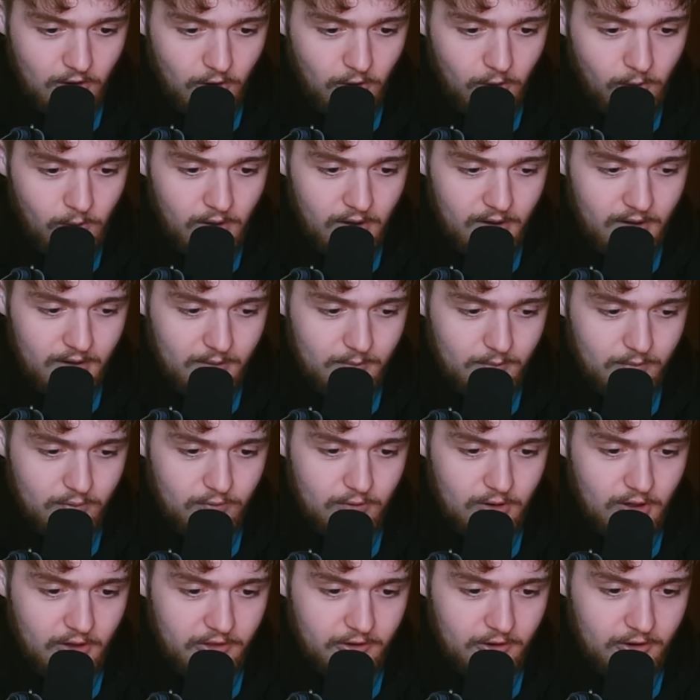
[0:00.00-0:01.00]
Oh,
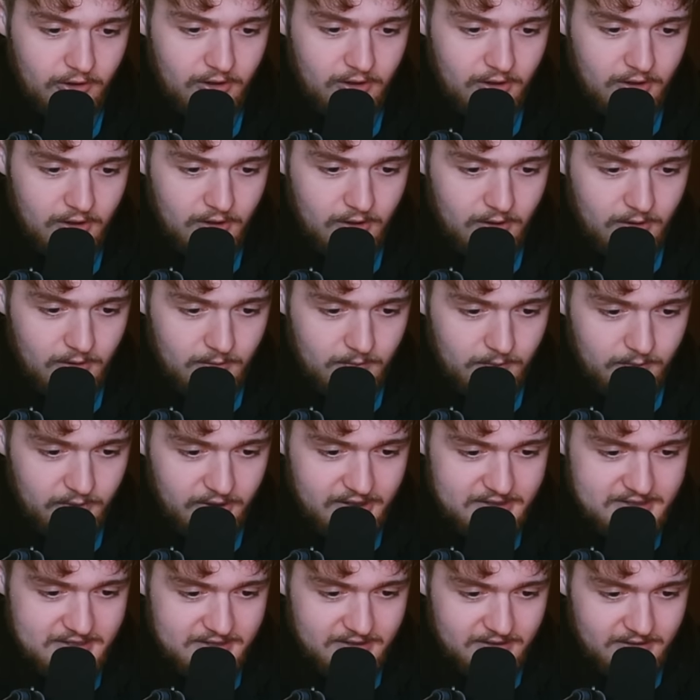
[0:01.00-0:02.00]
brother.
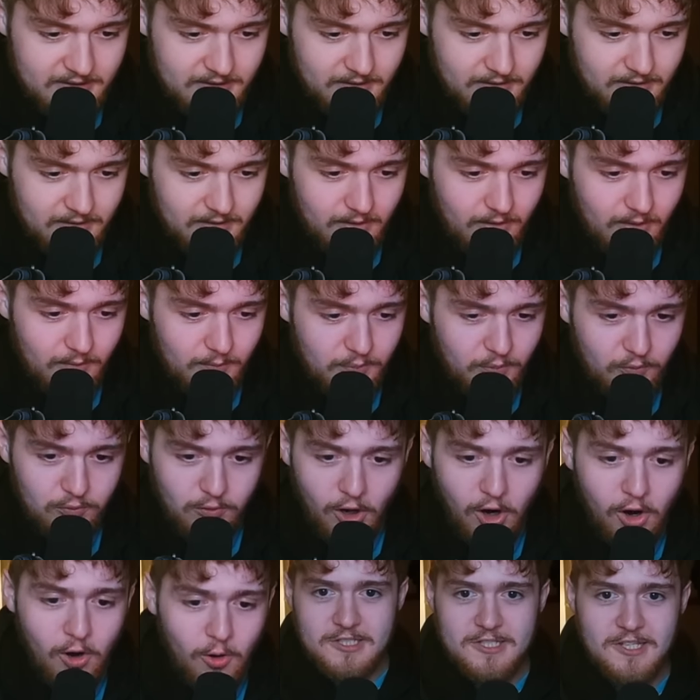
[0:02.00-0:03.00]
Please.
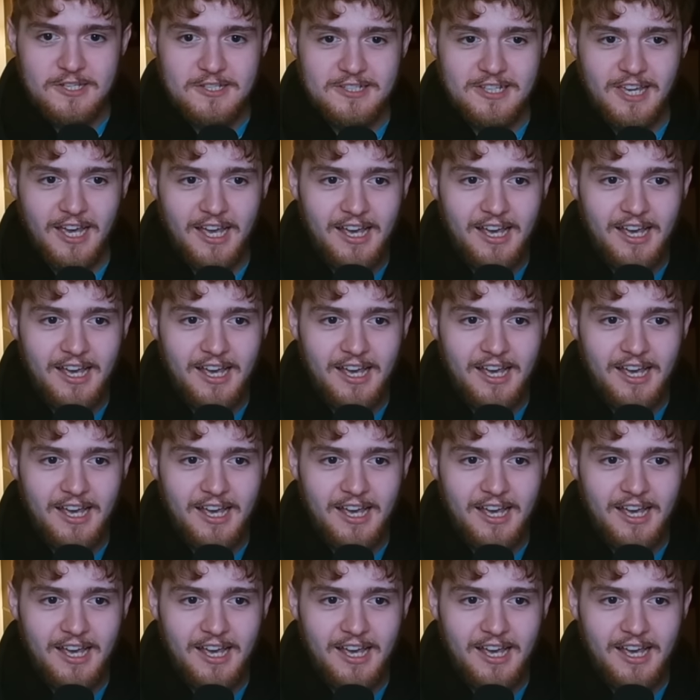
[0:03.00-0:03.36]
Bro, this is